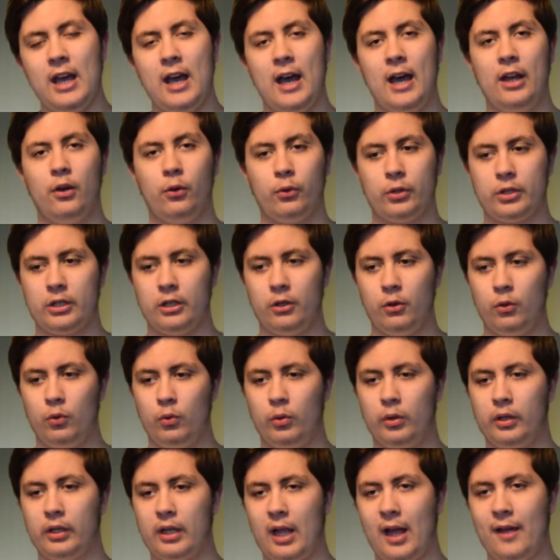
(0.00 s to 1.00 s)
And
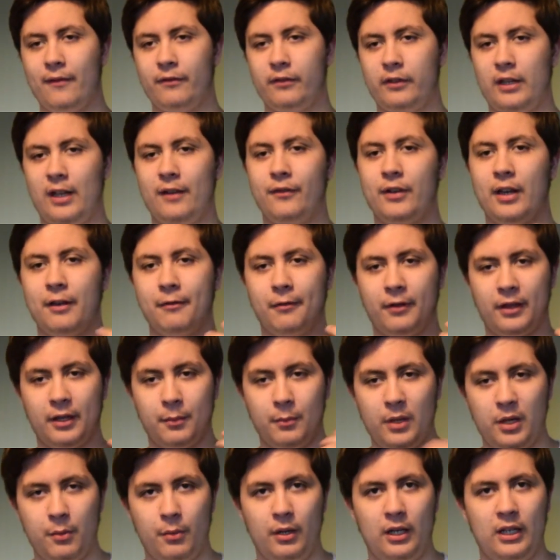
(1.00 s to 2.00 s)
also, having everything
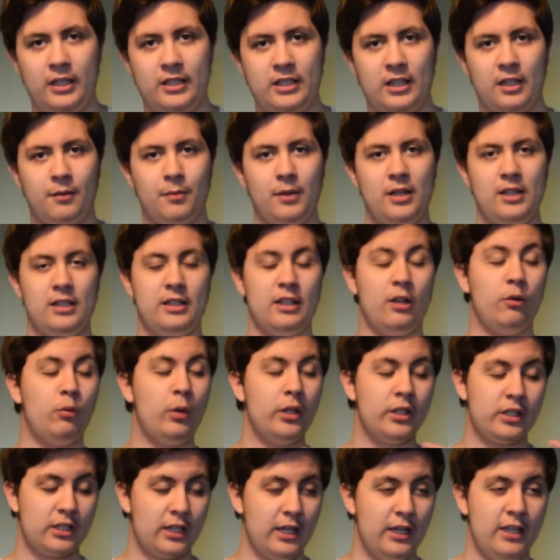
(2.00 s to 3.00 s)
minimalistic means,
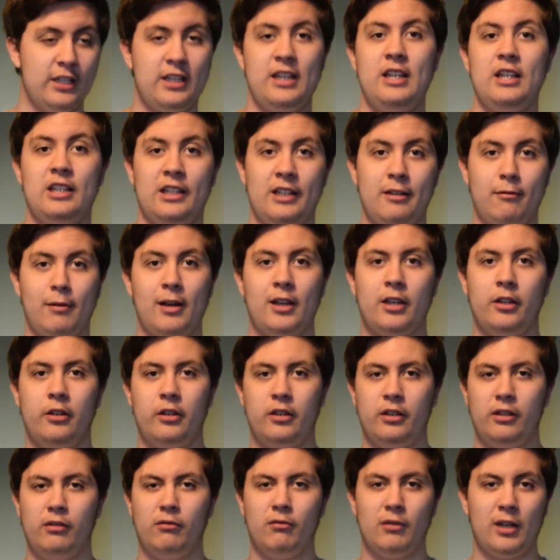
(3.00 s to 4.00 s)
once again, it's easily
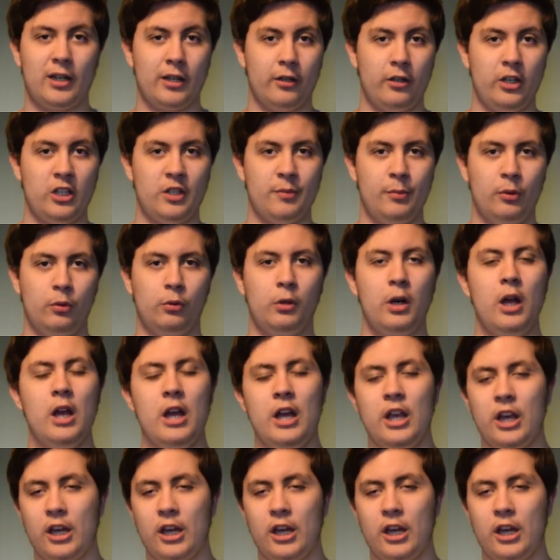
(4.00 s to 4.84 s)
recognisable.